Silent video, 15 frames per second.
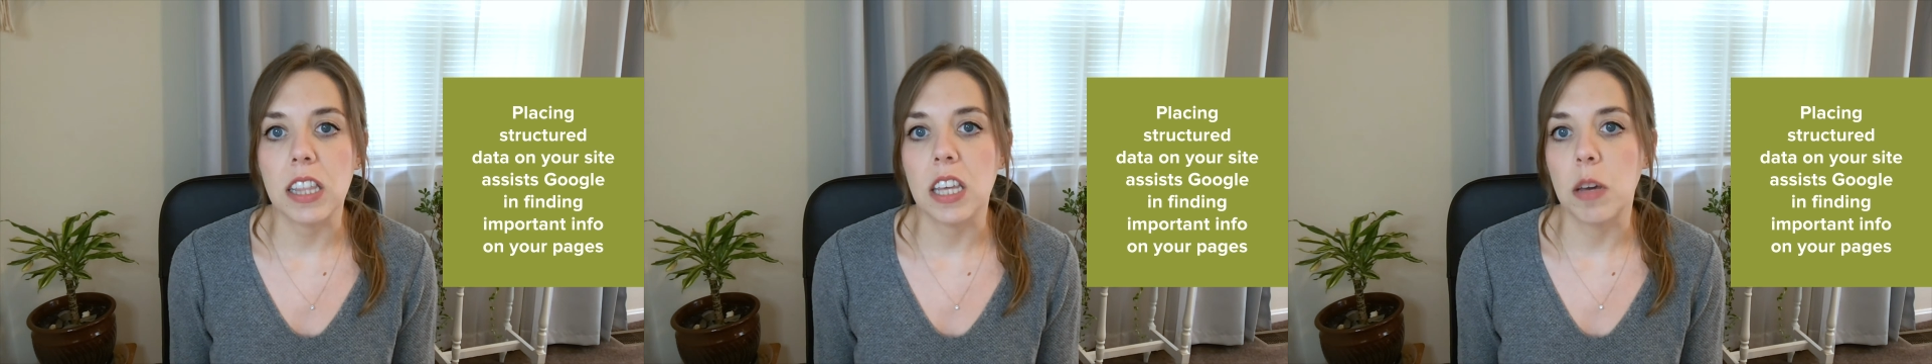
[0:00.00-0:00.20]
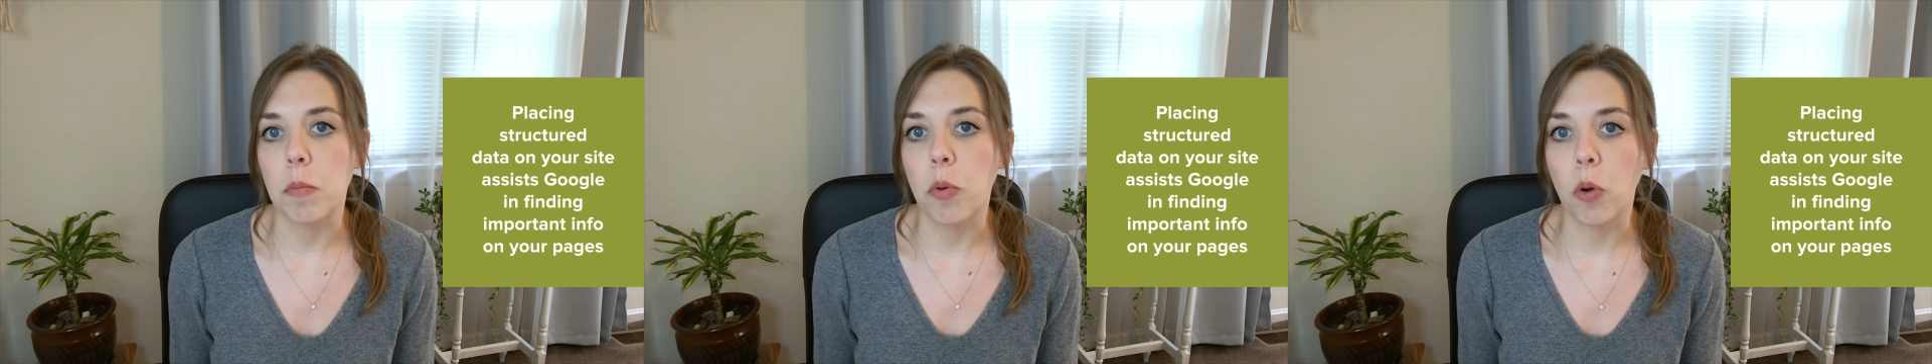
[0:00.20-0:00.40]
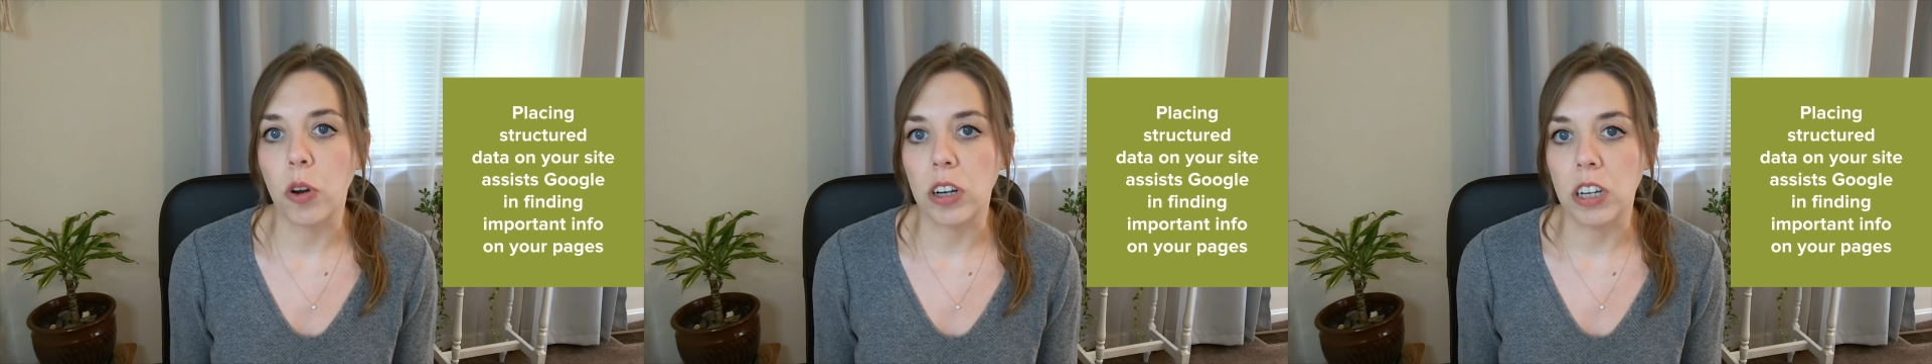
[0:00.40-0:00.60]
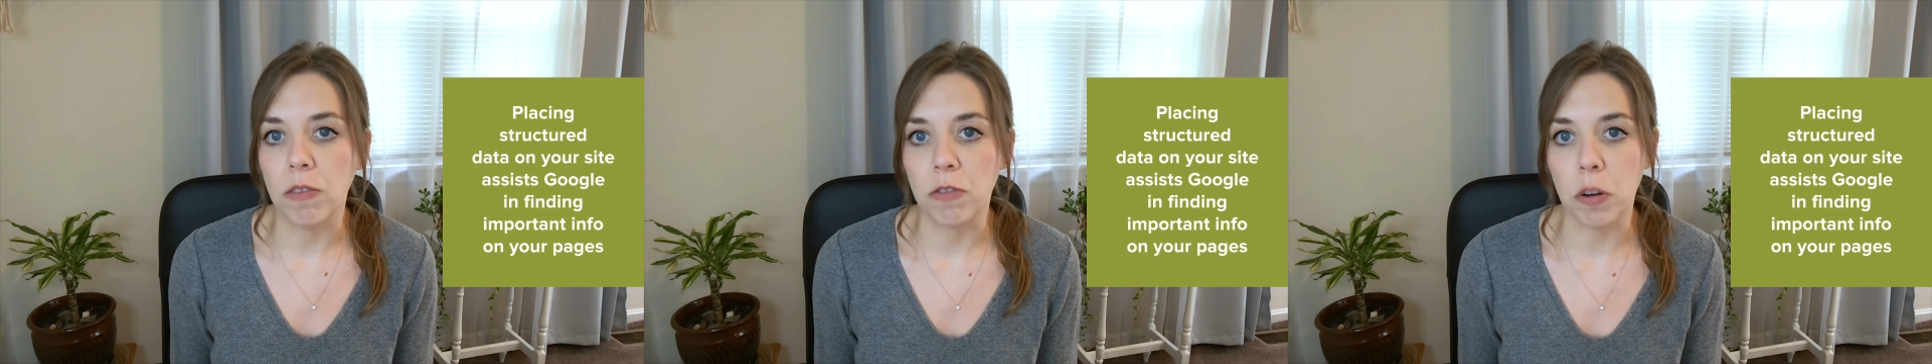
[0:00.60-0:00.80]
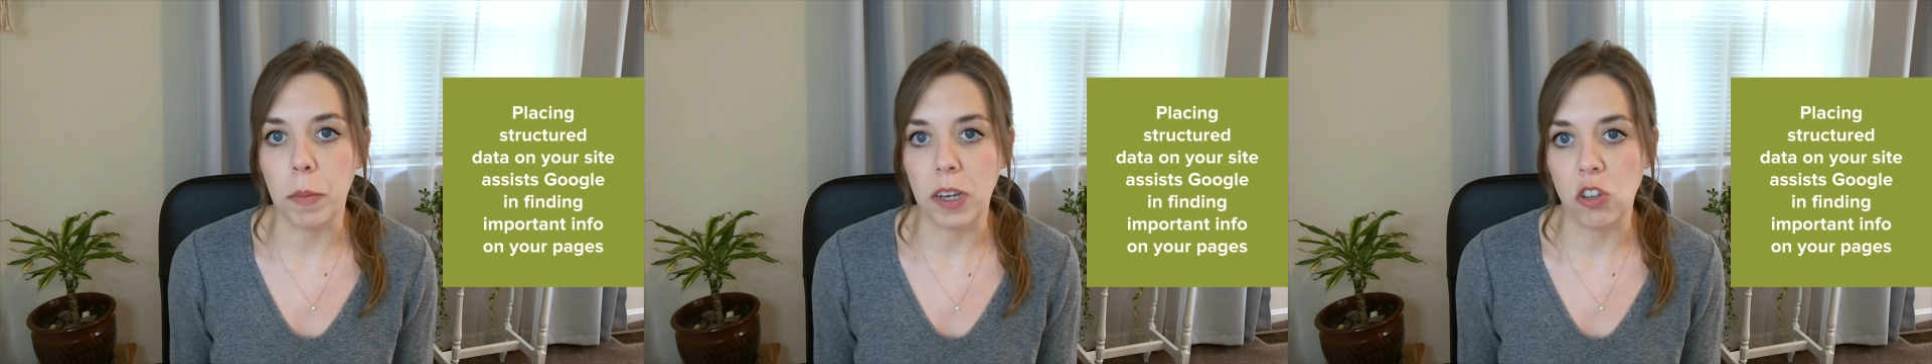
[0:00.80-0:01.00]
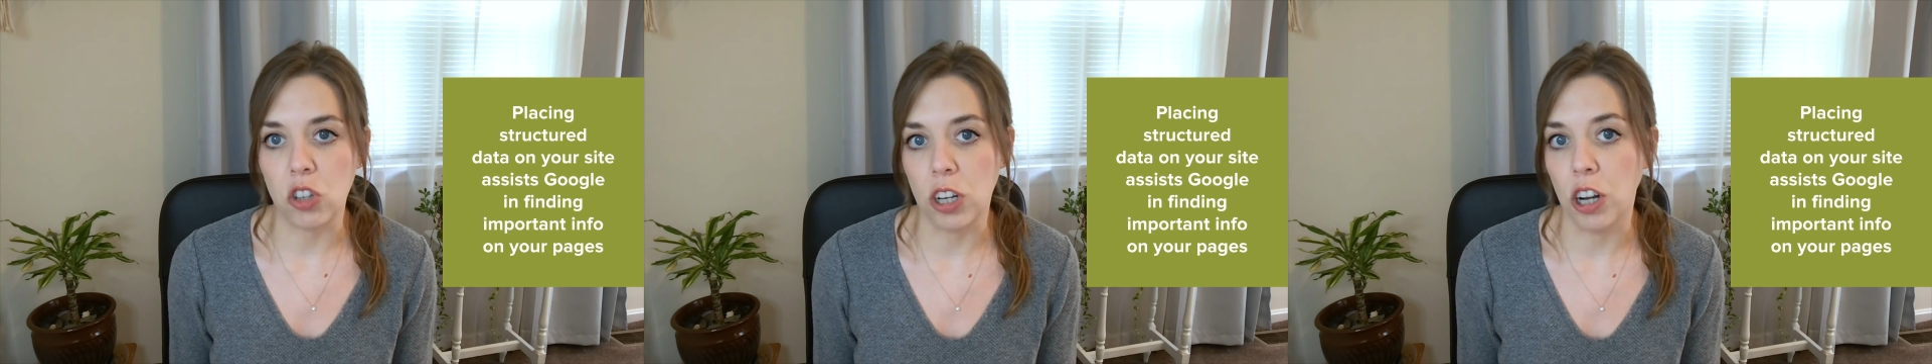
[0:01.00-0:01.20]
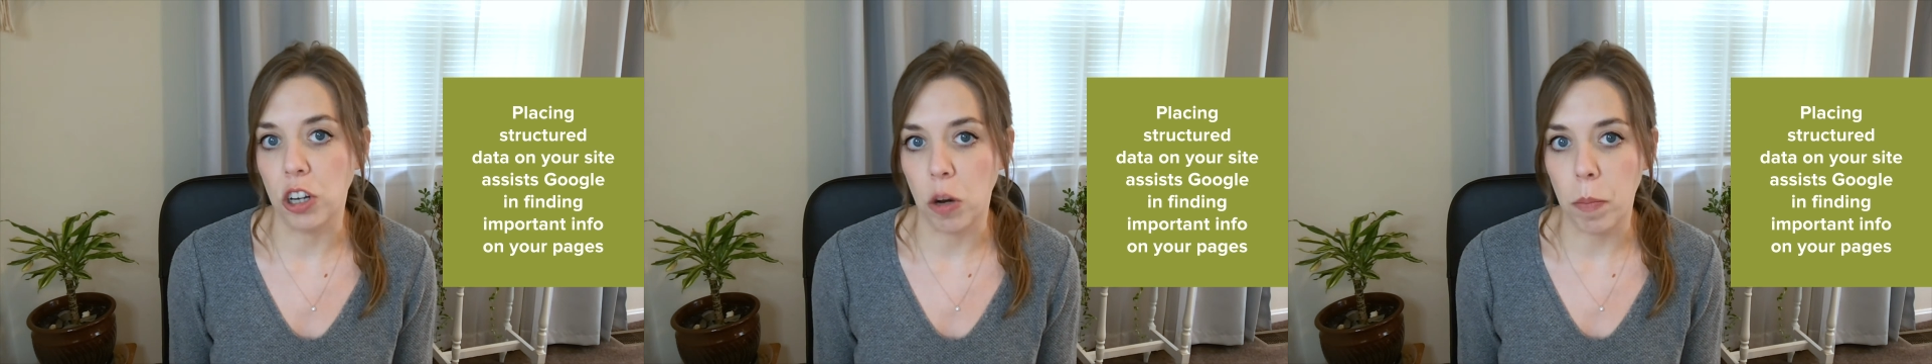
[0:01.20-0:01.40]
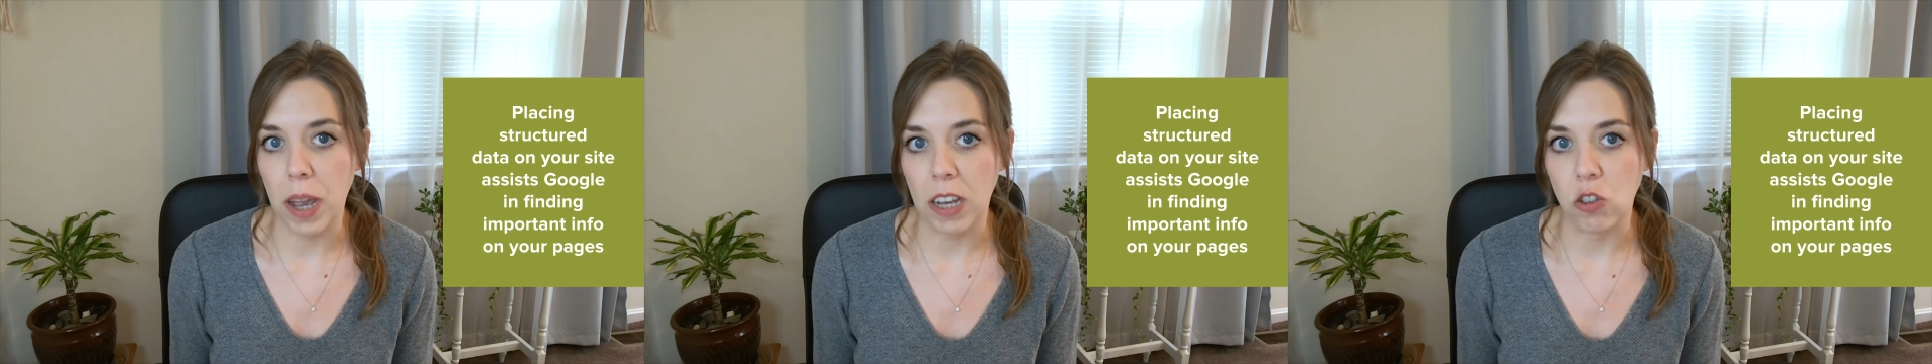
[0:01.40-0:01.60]
the important information on
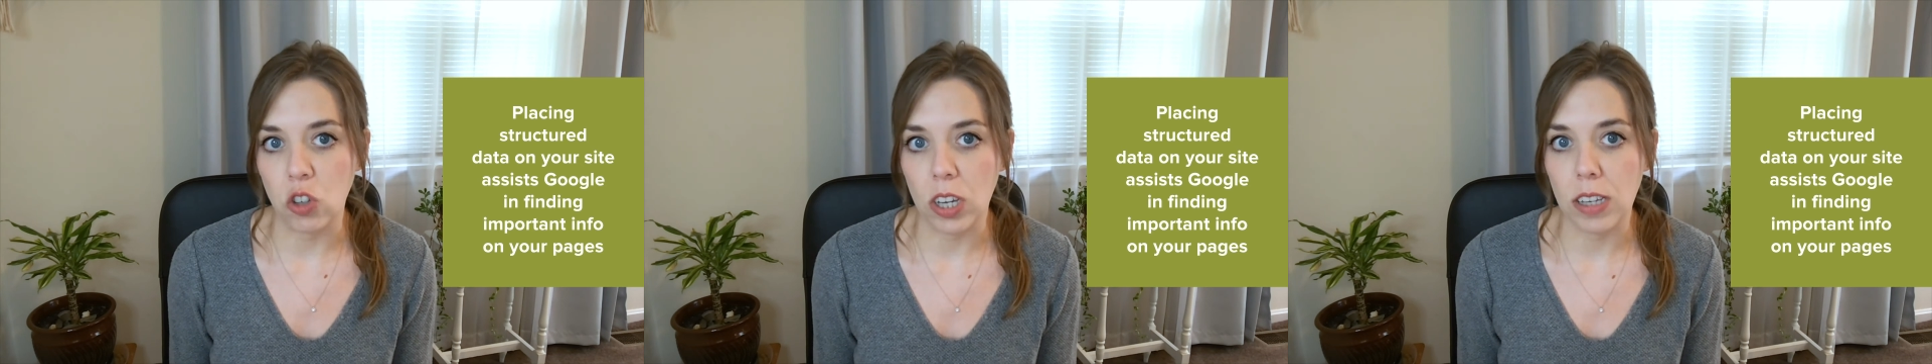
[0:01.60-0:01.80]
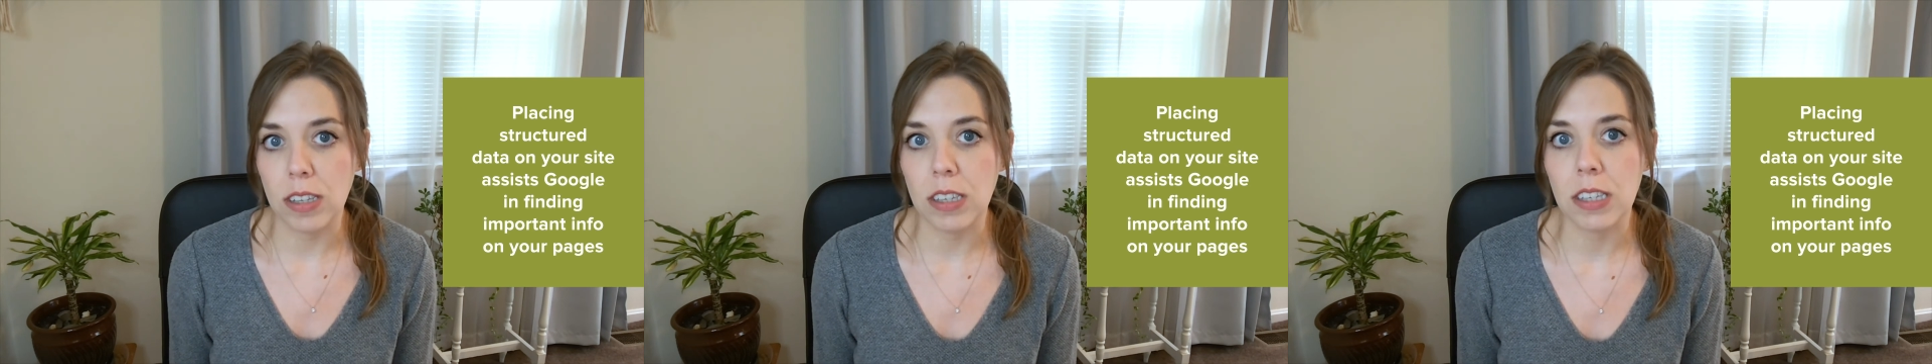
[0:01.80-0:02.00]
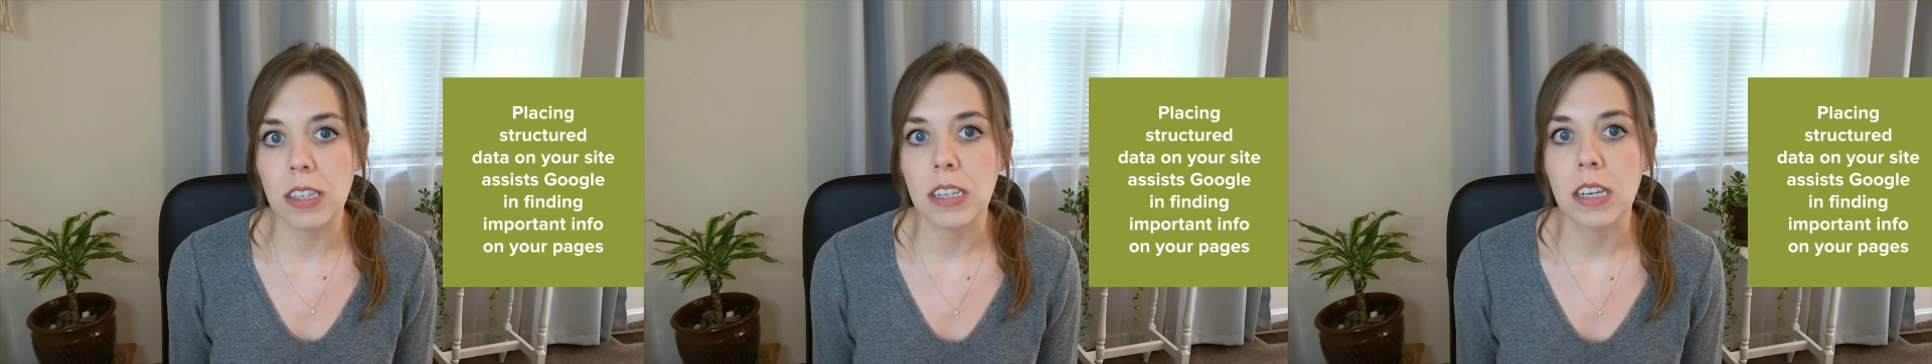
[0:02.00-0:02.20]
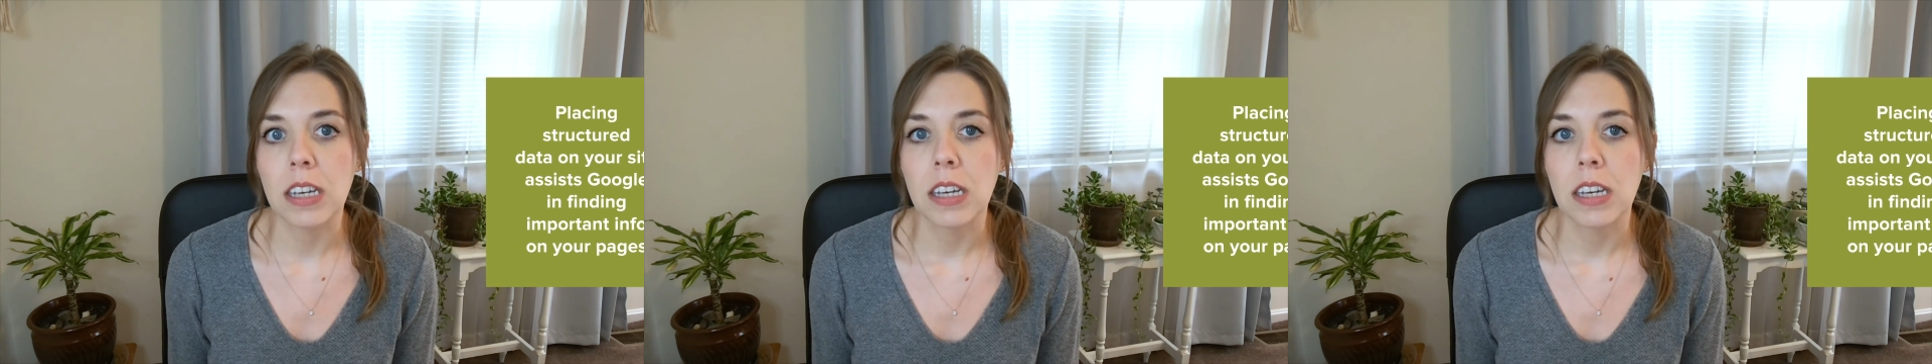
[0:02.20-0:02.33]
your pages.